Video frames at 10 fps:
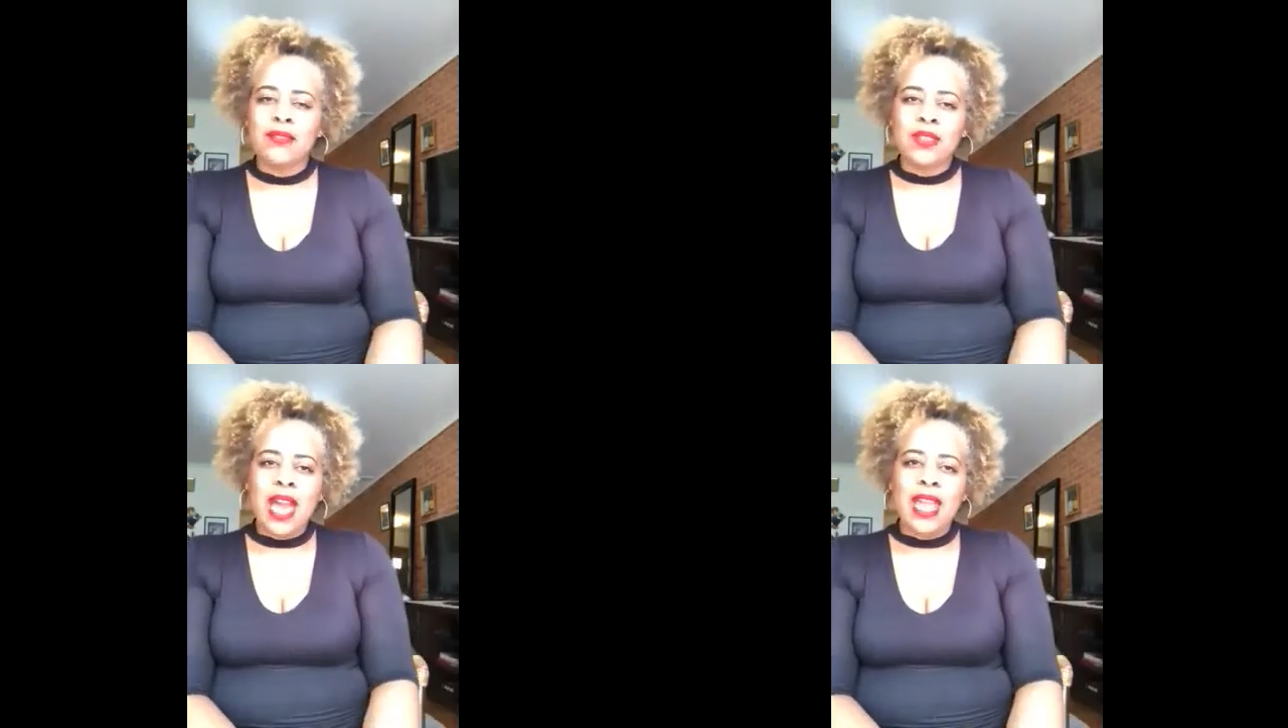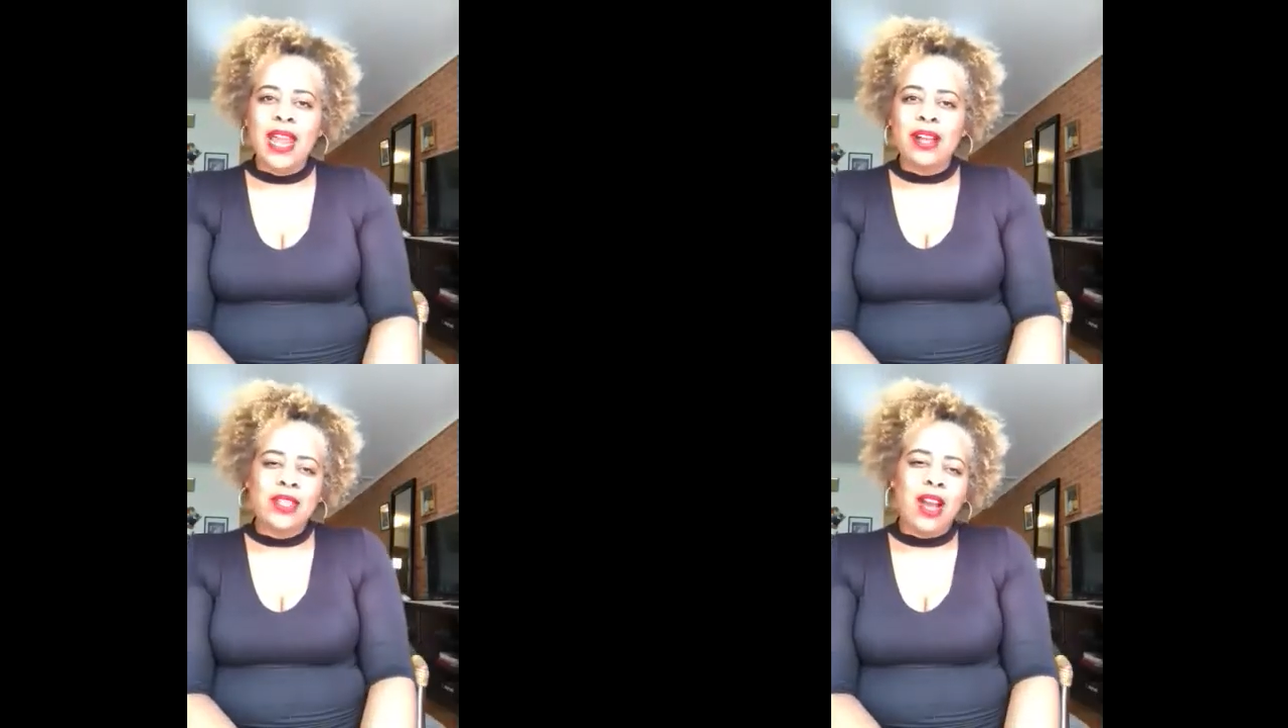Because if
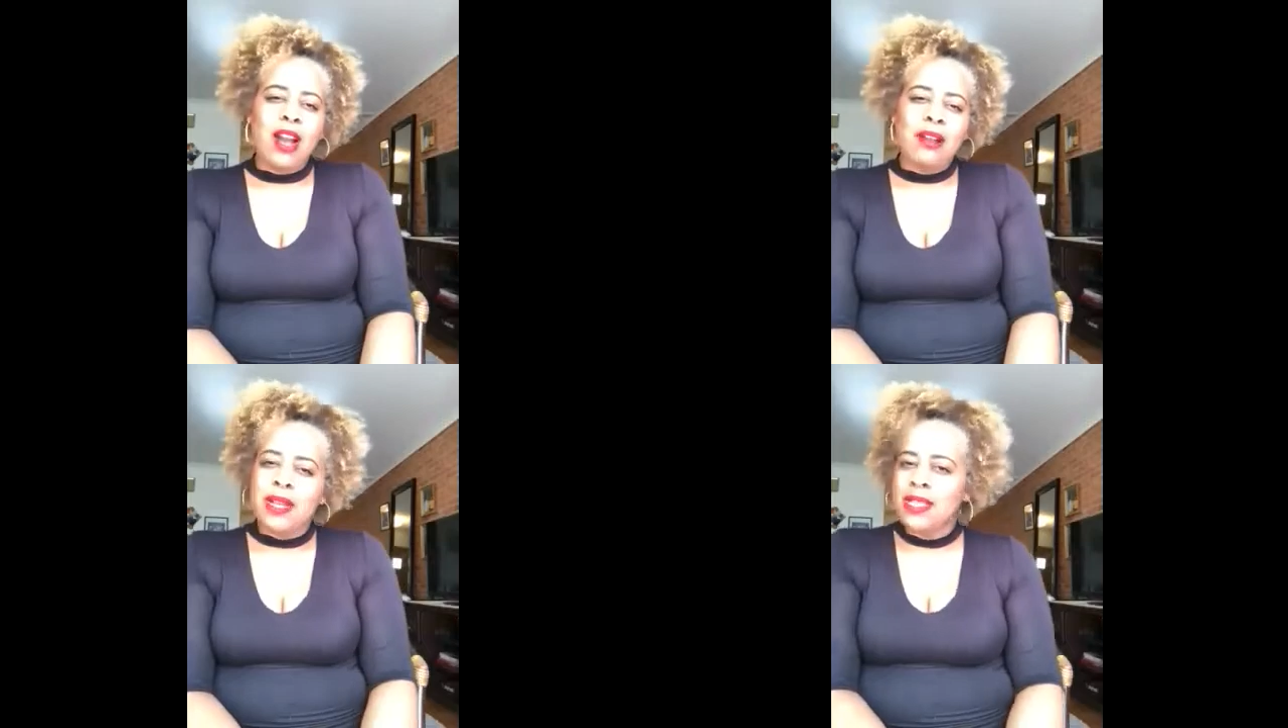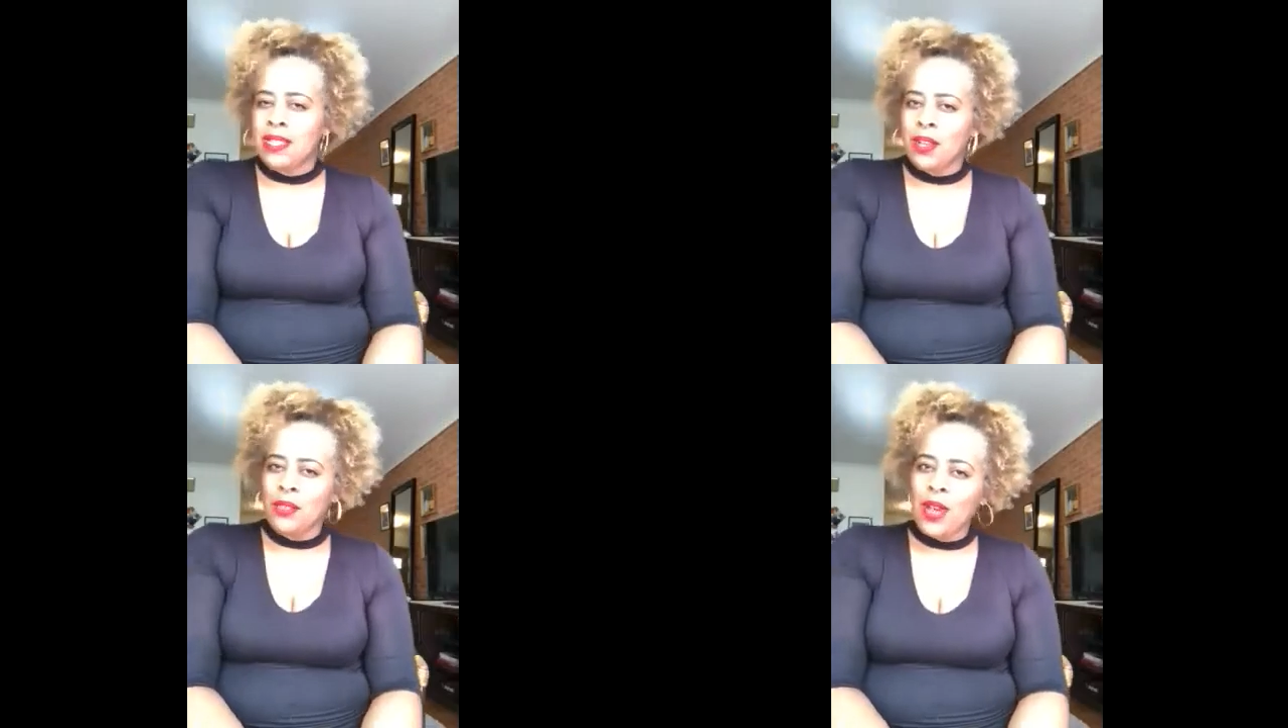not, I'll talk
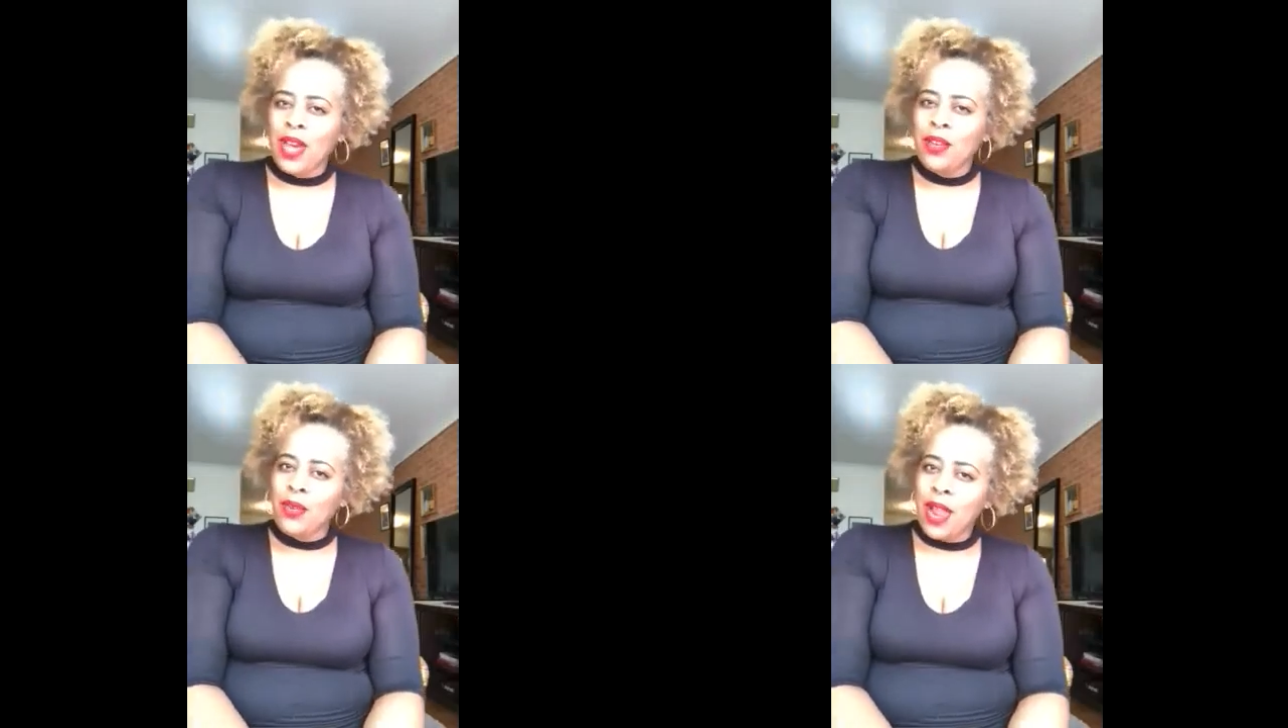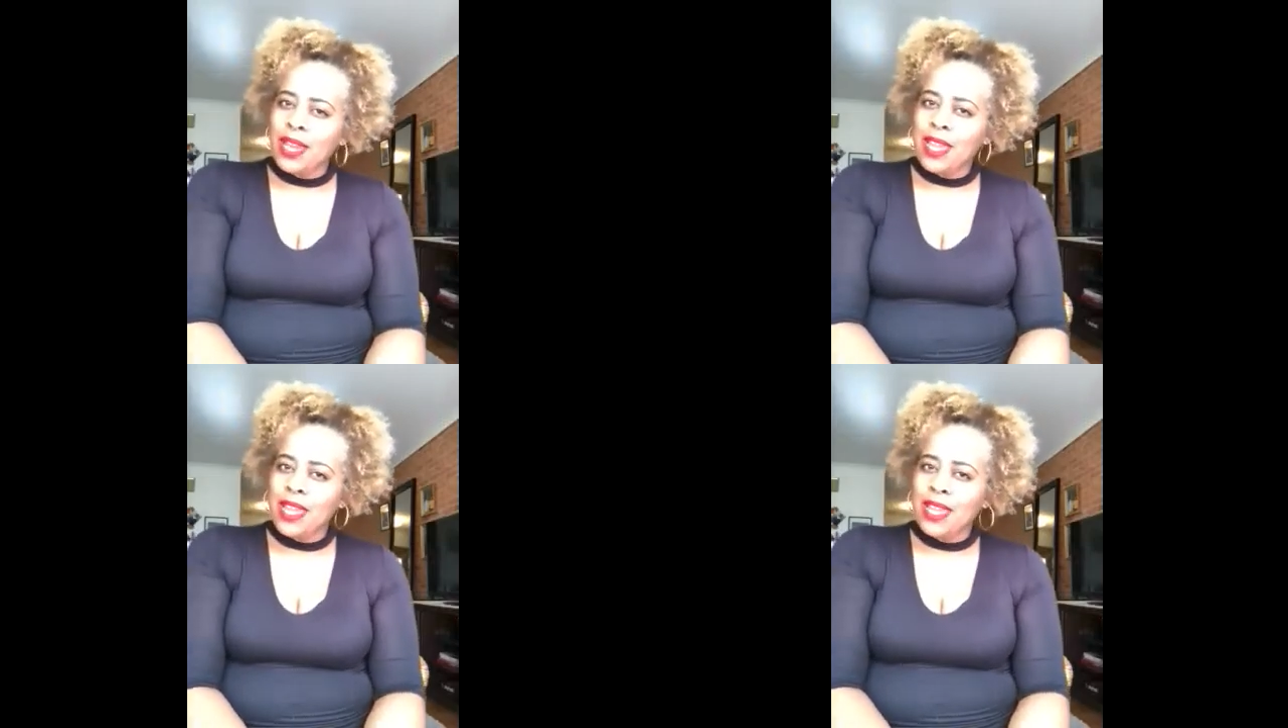myself out of writing,